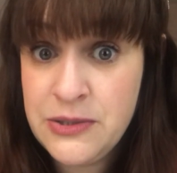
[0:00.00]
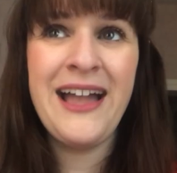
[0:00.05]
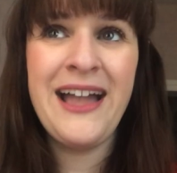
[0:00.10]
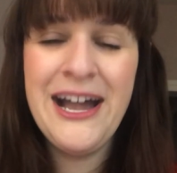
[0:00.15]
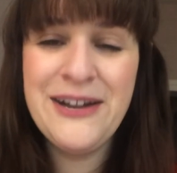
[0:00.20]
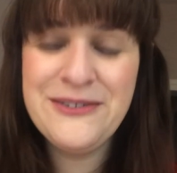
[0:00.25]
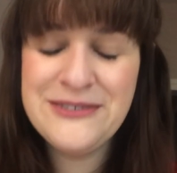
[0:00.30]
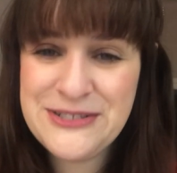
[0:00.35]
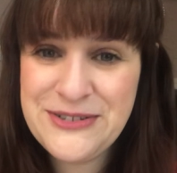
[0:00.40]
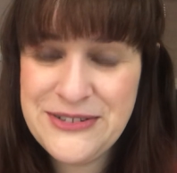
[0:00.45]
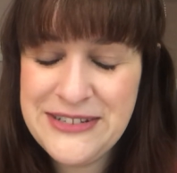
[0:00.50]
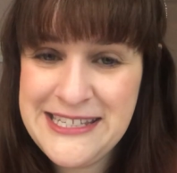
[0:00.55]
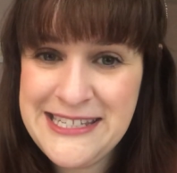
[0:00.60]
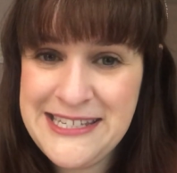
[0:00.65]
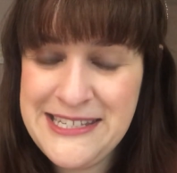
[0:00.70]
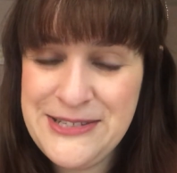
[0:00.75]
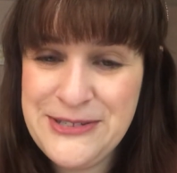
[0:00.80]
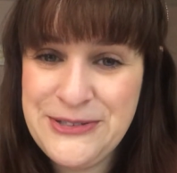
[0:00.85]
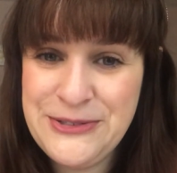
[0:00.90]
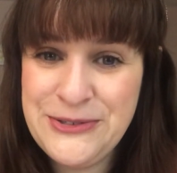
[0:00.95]
I was going to
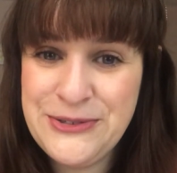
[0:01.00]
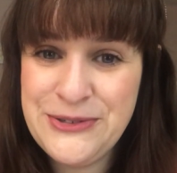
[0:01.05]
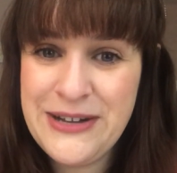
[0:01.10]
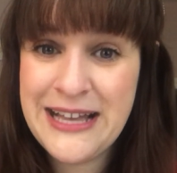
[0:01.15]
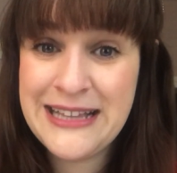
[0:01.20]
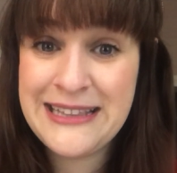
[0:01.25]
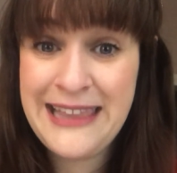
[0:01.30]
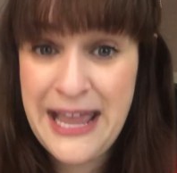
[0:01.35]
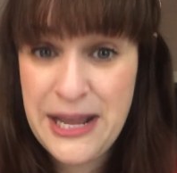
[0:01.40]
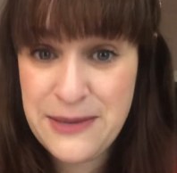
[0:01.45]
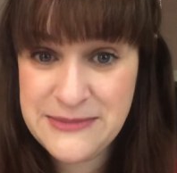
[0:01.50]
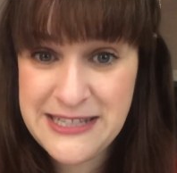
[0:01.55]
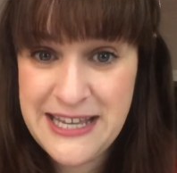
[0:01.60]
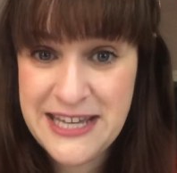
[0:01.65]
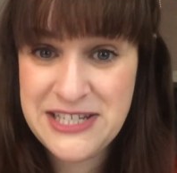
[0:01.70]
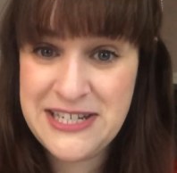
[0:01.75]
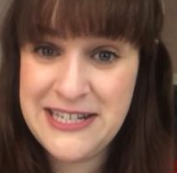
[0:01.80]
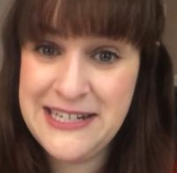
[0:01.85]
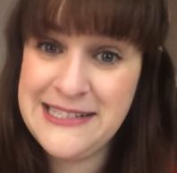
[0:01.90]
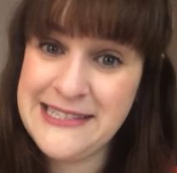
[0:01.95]
do glam
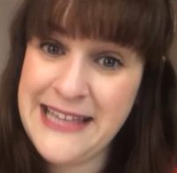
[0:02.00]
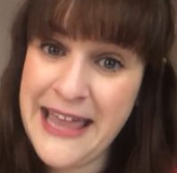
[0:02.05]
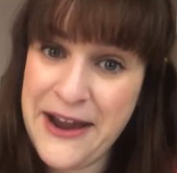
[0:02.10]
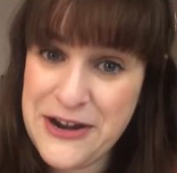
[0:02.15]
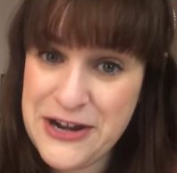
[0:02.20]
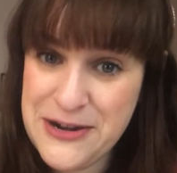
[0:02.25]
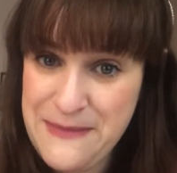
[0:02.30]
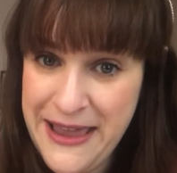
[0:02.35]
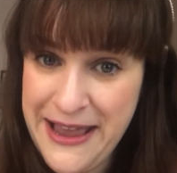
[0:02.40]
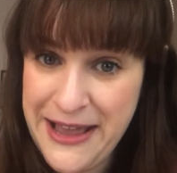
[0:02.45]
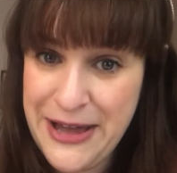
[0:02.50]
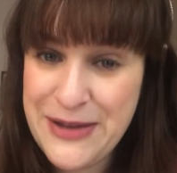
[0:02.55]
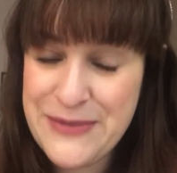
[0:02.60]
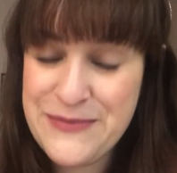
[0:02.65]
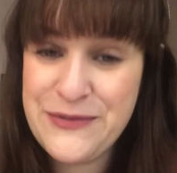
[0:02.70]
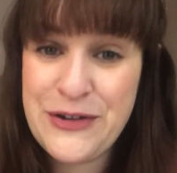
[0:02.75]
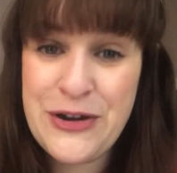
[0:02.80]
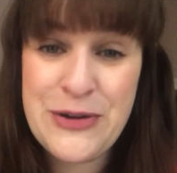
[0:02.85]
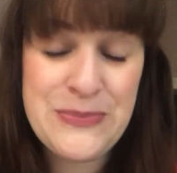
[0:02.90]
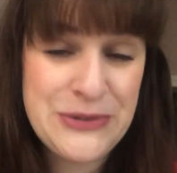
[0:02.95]
sessions, hair and
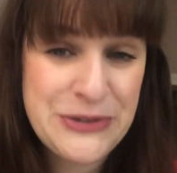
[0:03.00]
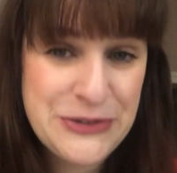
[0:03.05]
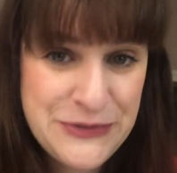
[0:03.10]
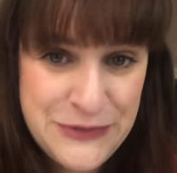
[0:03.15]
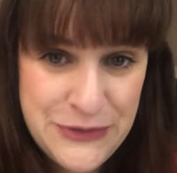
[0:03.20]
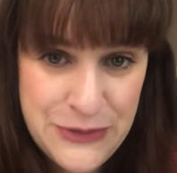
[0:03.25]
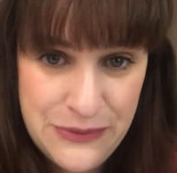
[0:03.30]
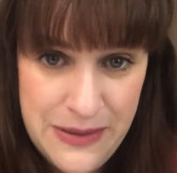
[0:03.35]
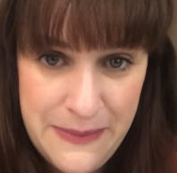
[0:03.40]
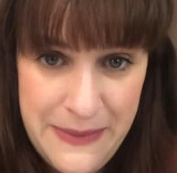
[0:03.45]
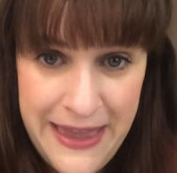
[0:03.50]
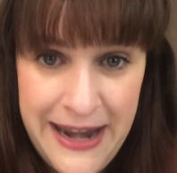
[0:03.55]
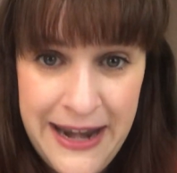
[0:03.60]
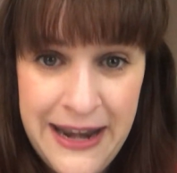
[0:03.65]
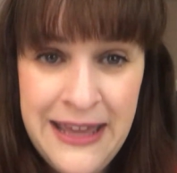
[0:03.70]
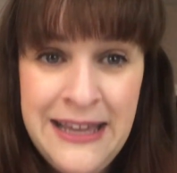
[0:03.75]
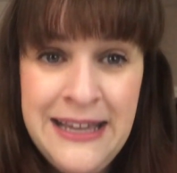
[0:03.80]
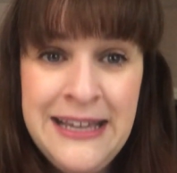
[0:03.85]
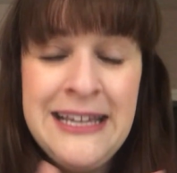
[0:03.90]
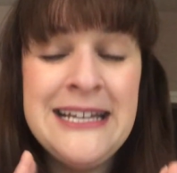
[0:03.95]
makeup for beautiful women